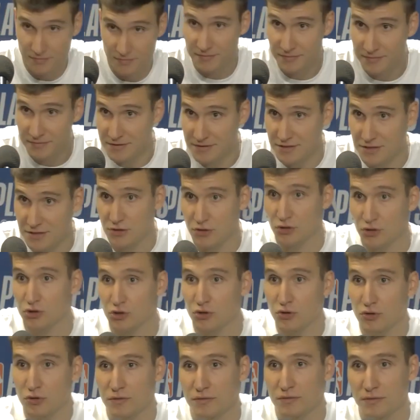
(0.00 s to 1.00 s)

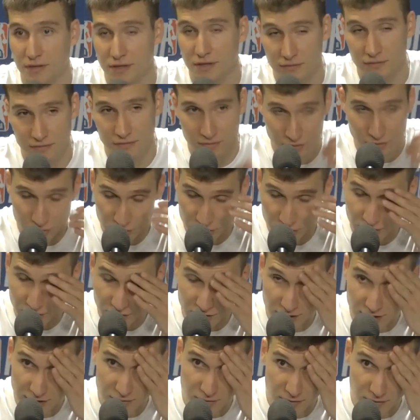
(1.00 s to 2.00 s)
0-2 and on to the
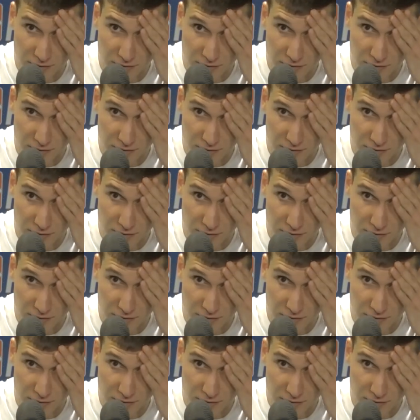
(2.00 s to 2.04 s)
next one.